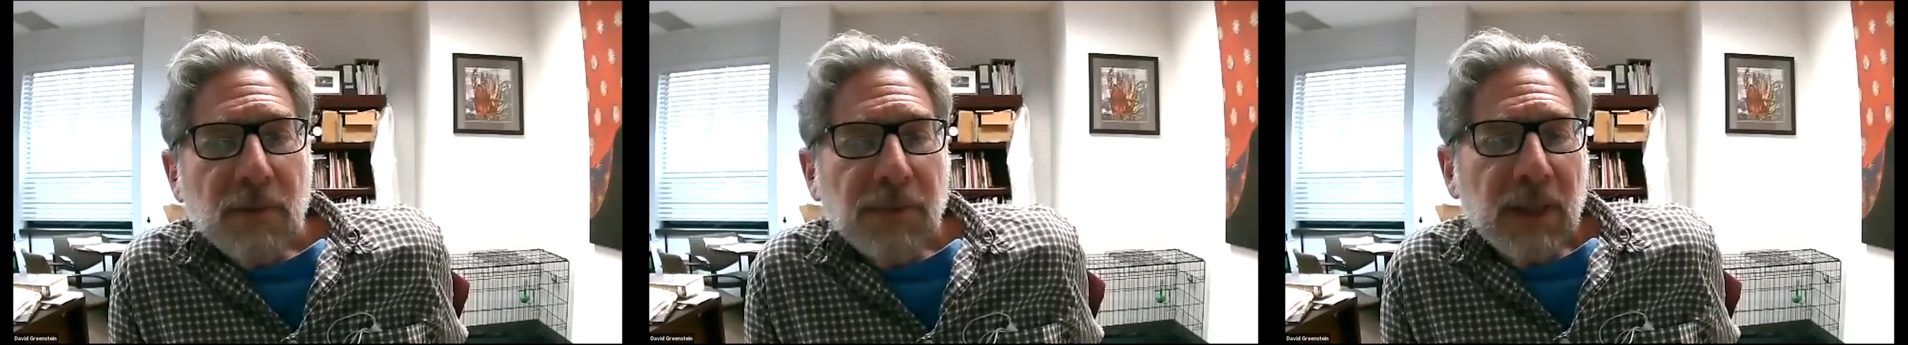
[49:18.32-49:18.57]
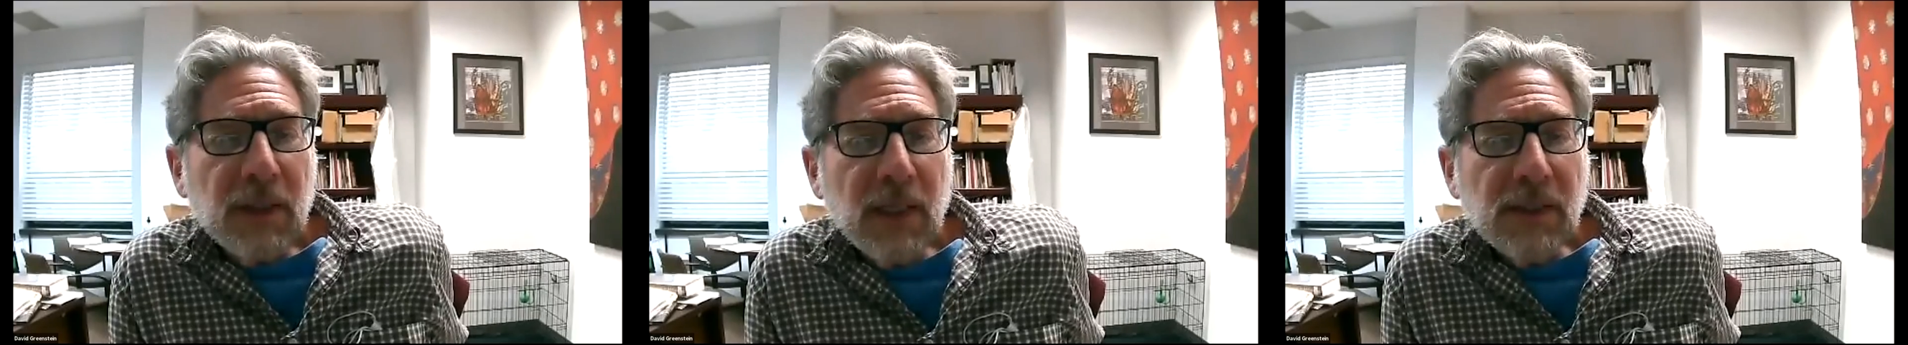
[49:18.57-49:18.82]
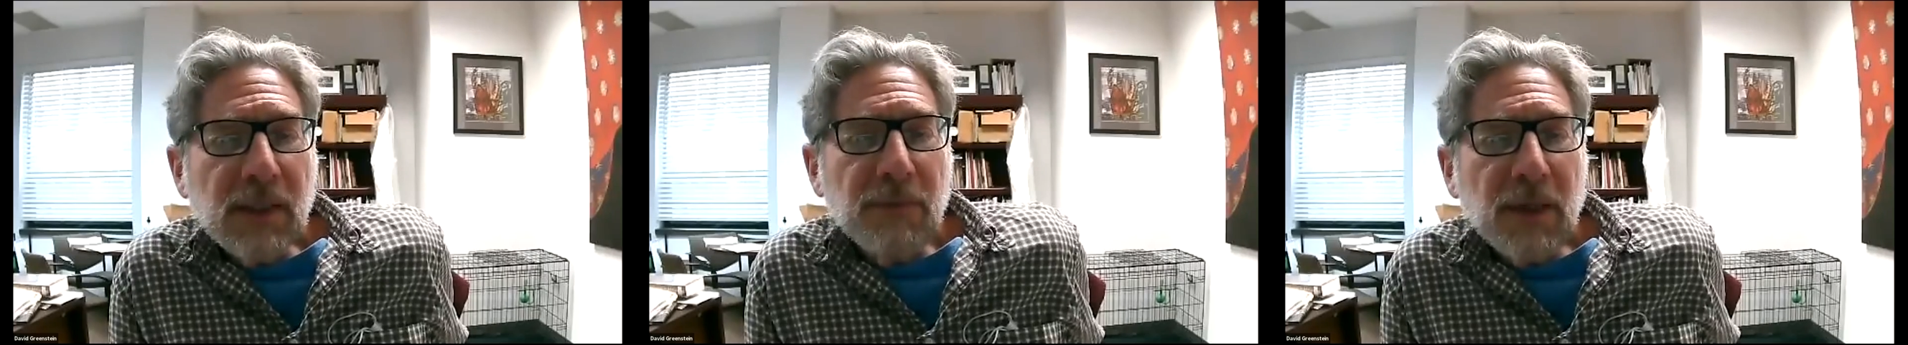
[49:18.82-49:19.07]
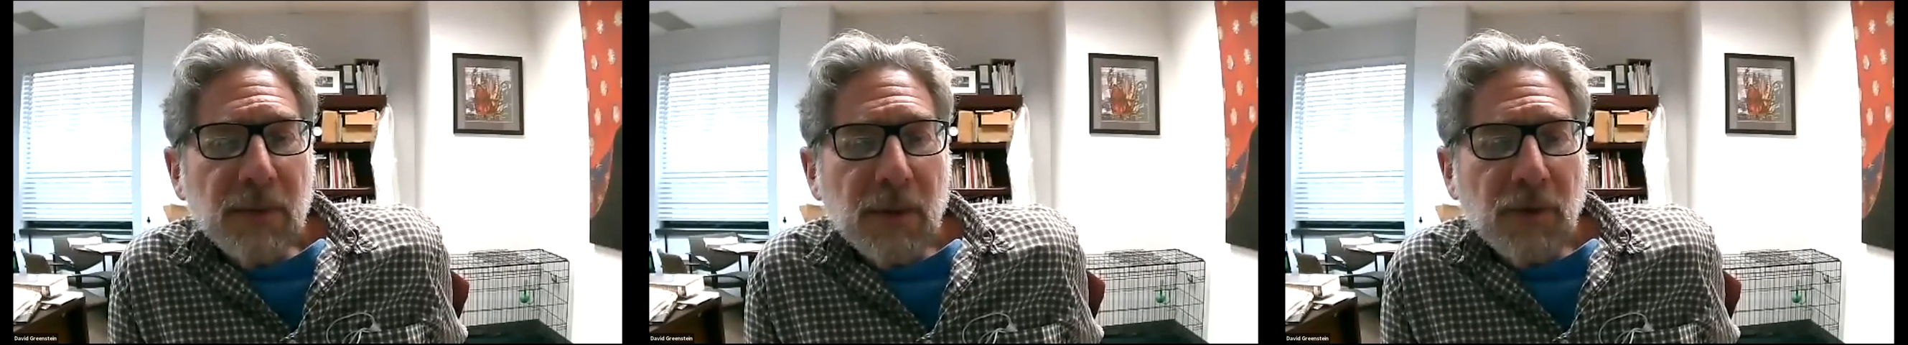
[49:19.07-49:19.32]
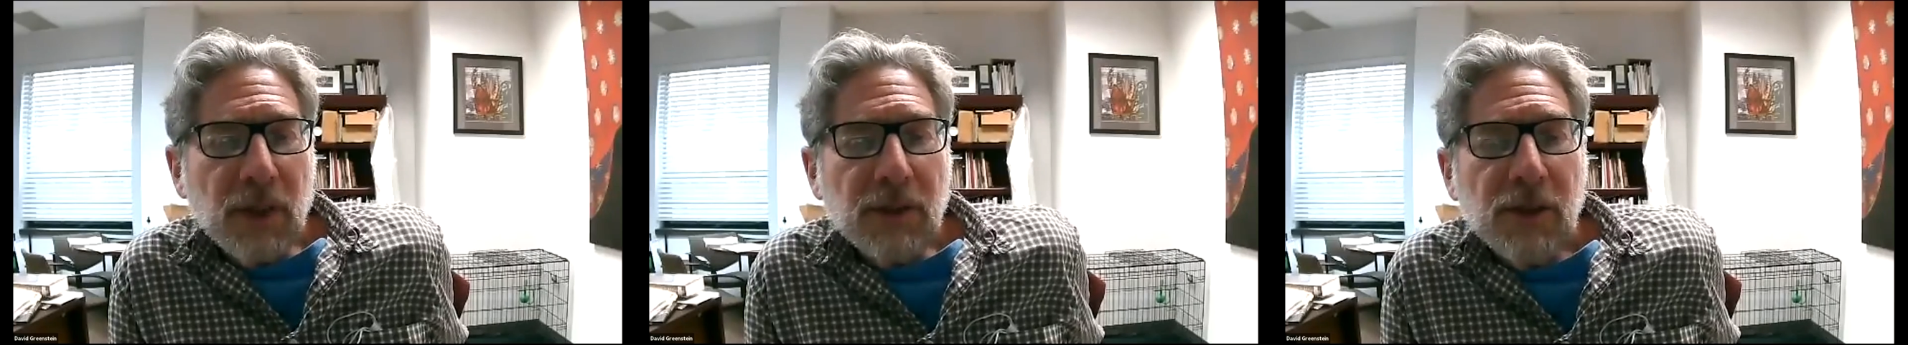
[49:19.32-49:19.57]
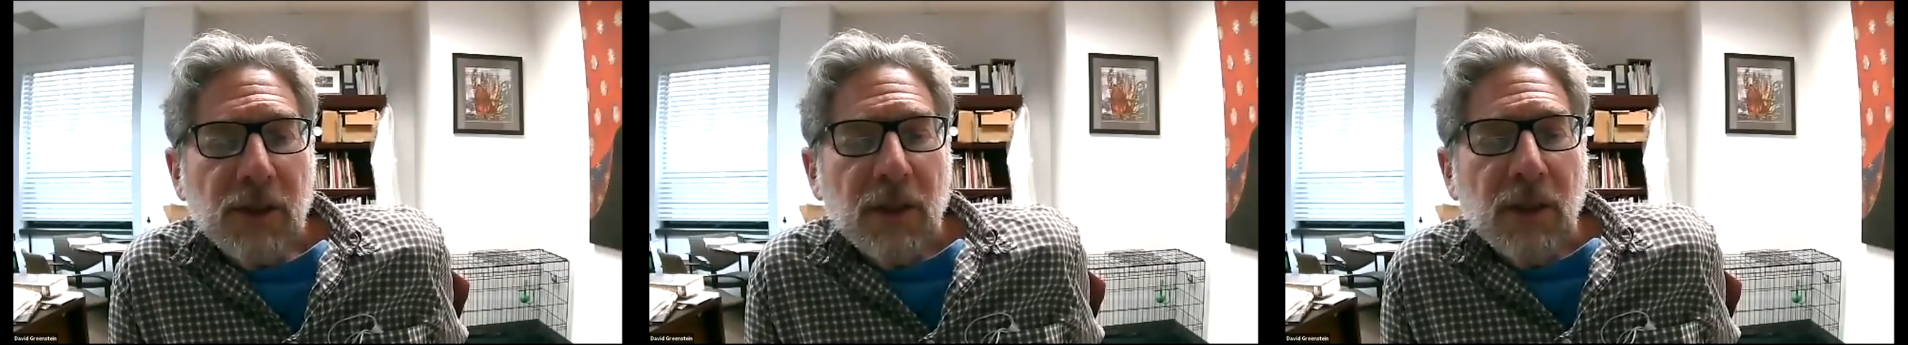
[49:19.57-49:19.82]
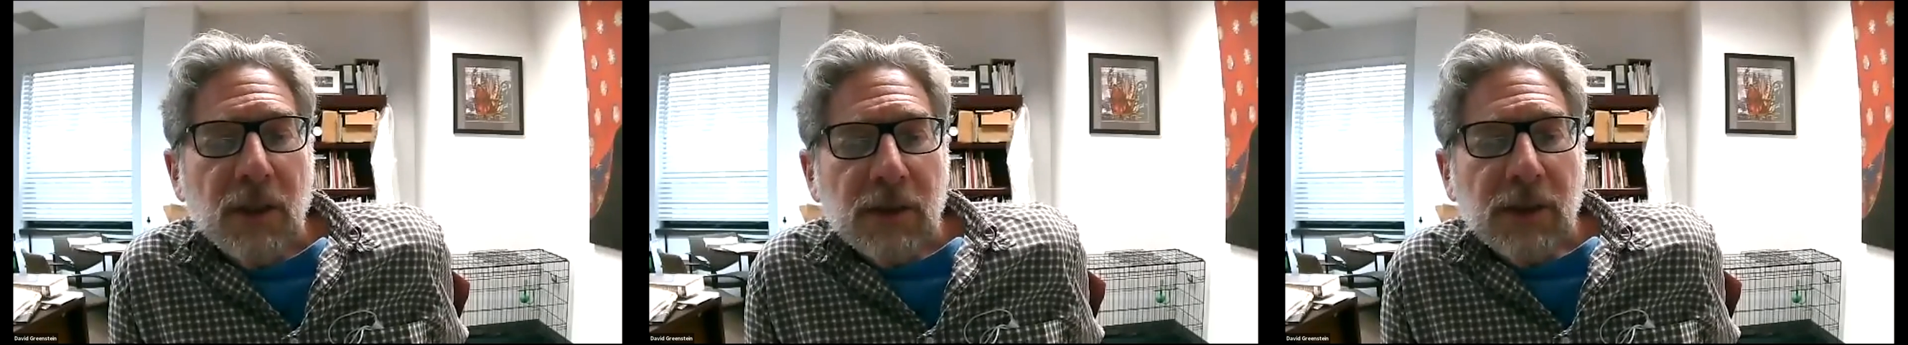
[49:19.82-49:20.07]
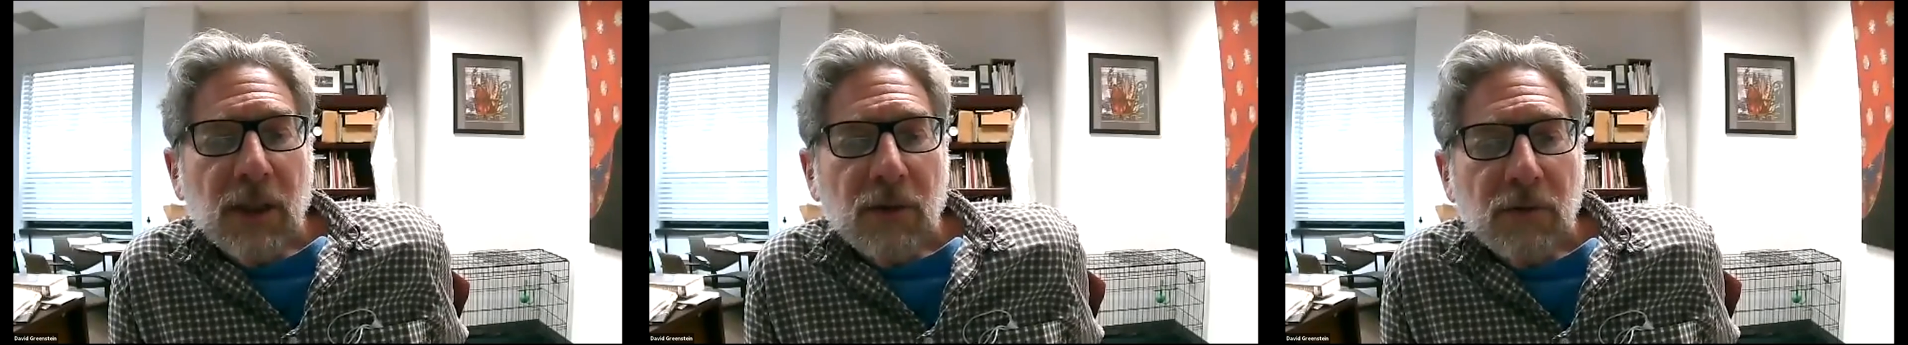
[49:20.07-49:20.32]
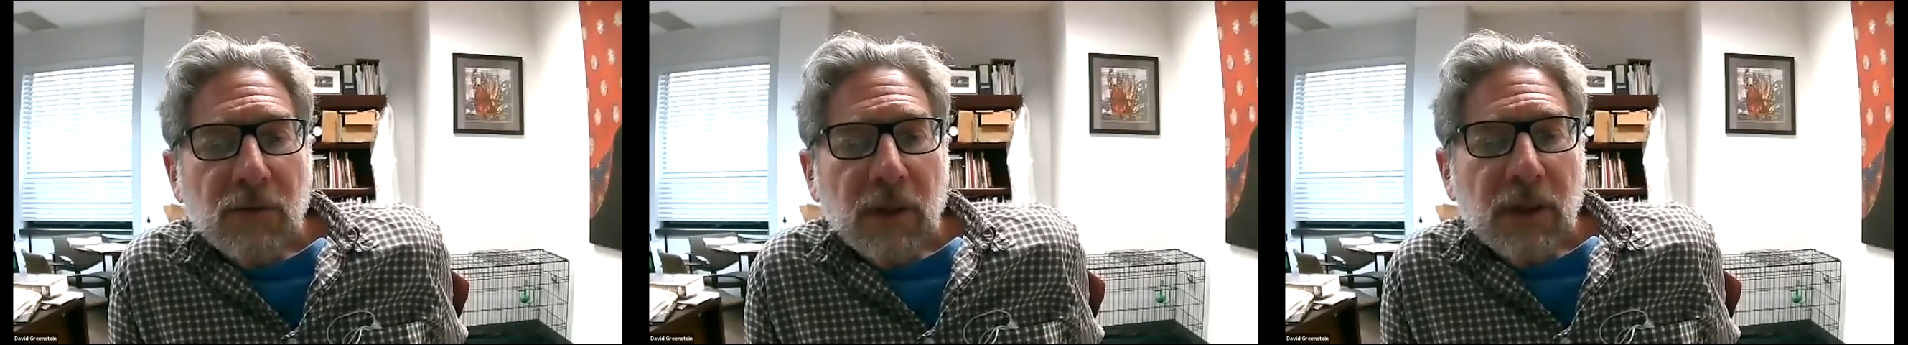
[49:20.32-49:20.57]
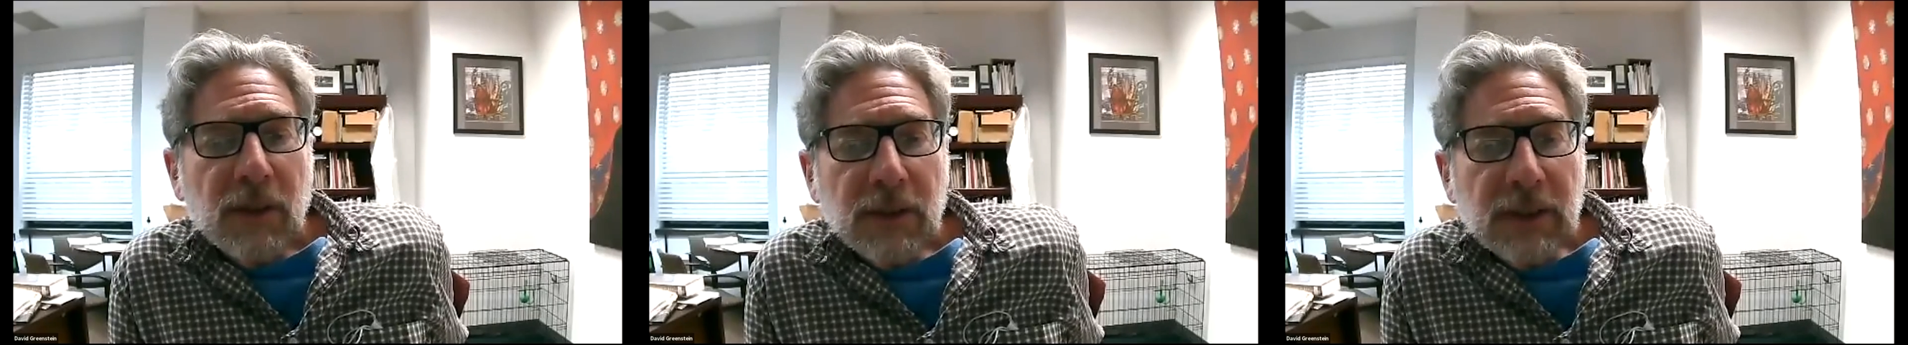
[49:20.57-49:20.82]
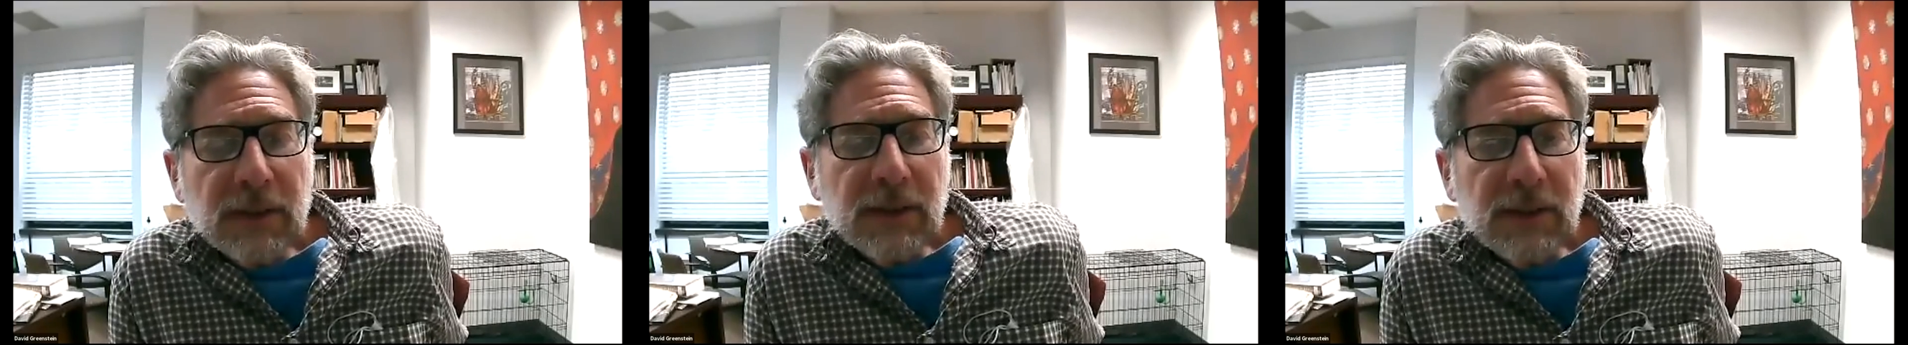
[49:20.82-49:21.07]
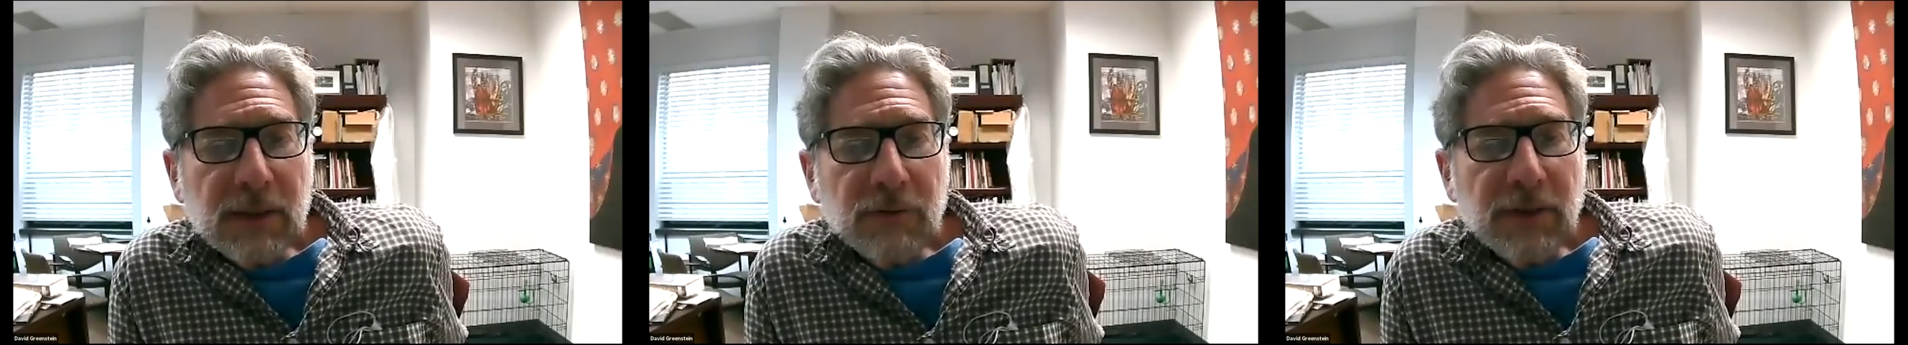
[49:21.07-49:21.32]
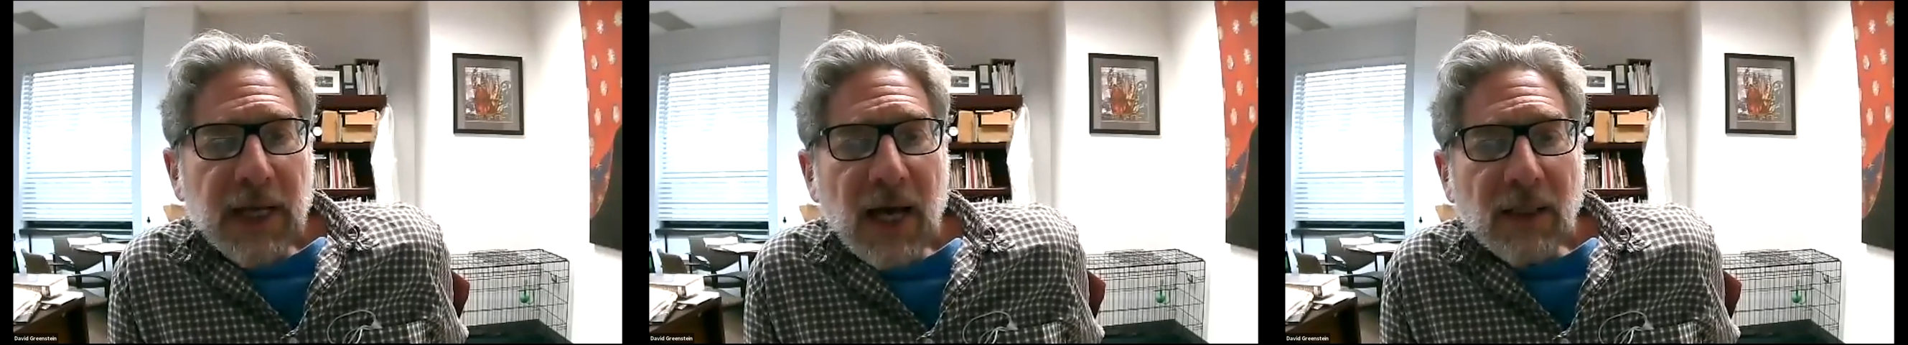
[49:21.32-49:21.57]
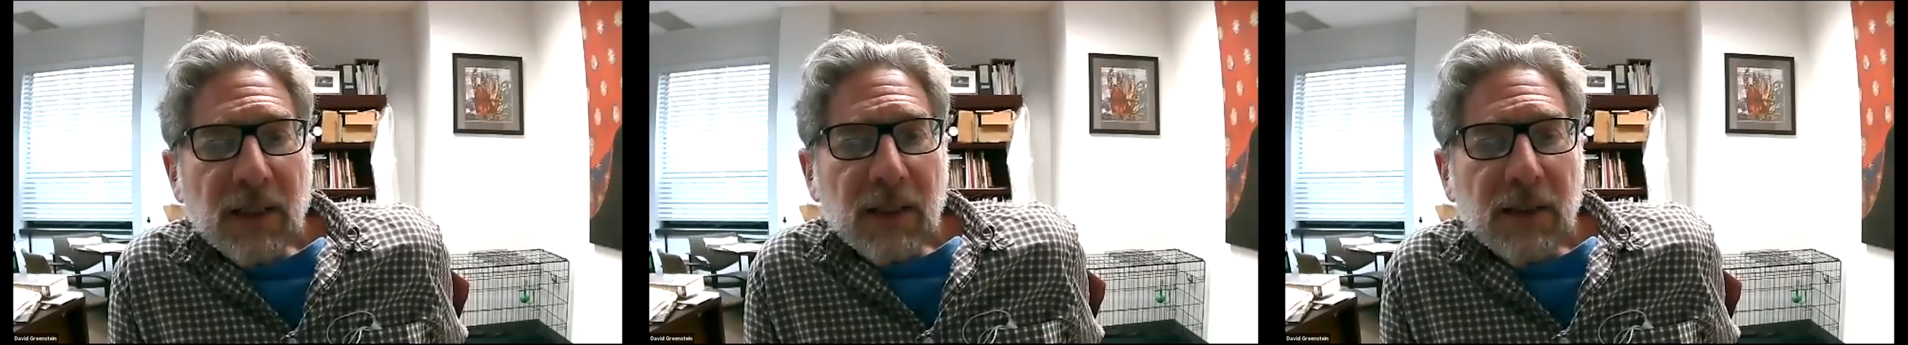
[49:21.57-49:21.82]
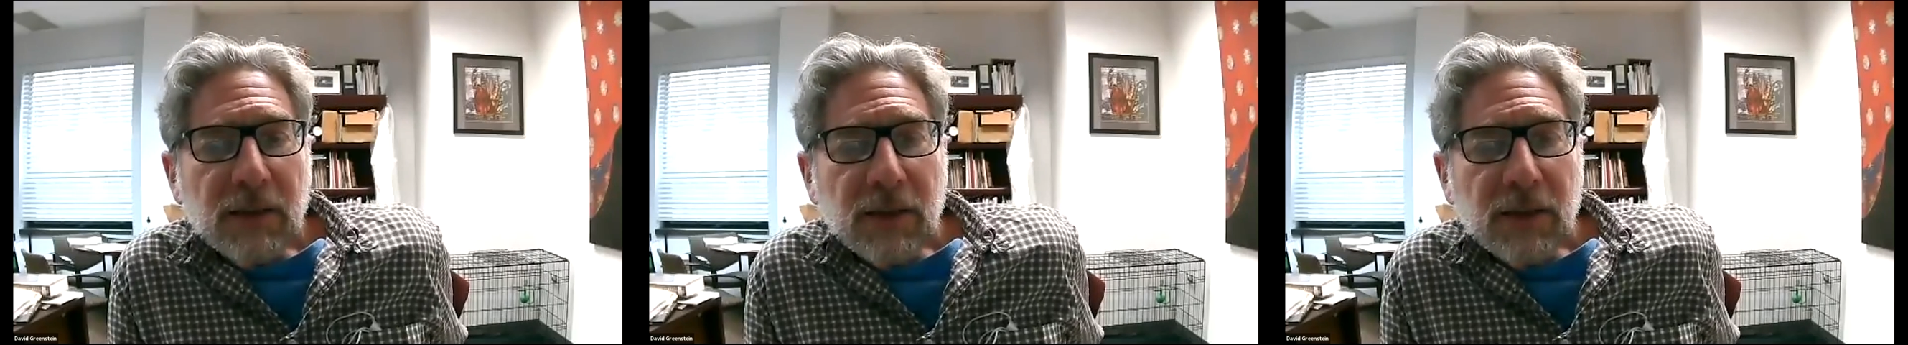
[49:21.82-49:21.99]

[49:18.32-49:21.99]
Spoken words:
They're paid less than minimum wage. So this is the reality.